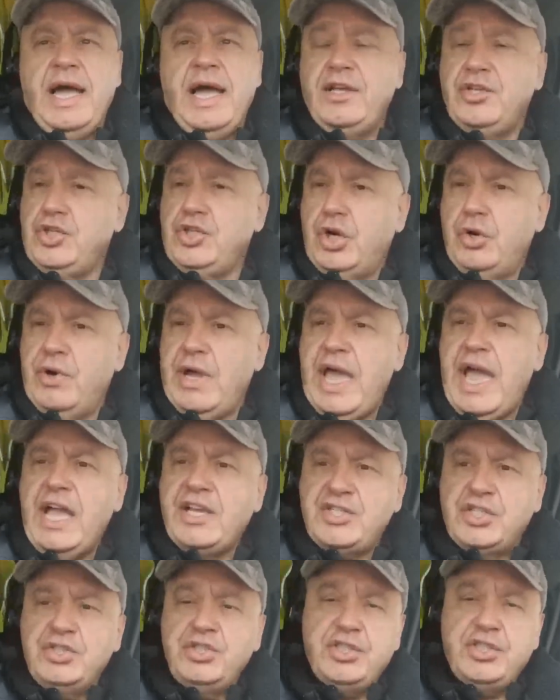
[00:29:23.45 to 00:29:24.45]
you know,
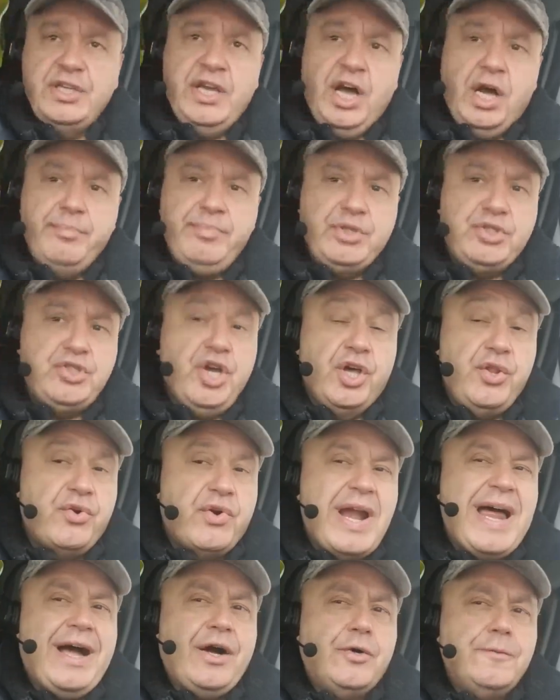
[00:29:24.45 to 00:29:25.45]
actions to help each other
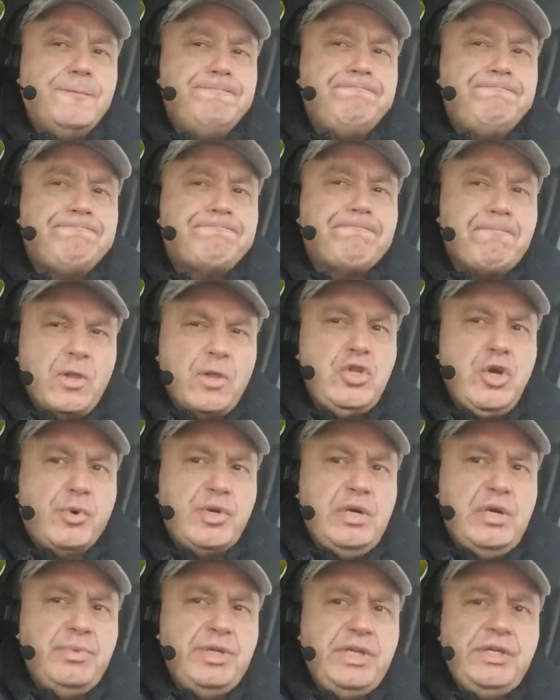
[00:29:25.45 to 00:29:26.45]
out. You know what
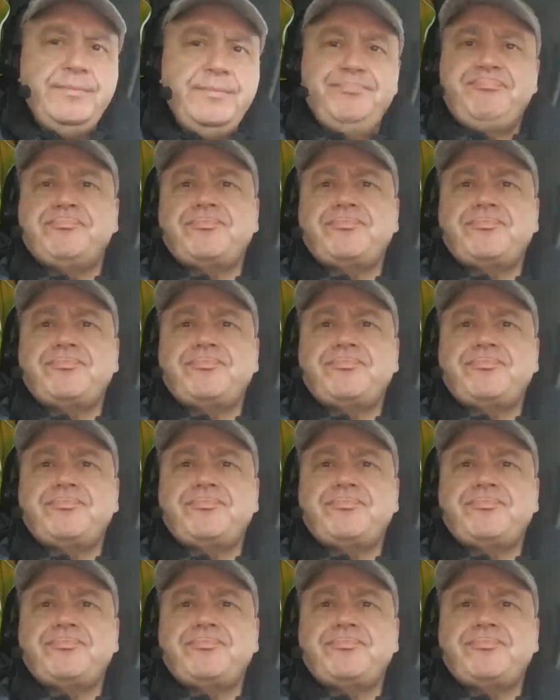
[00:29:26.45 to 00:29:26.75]
I mean?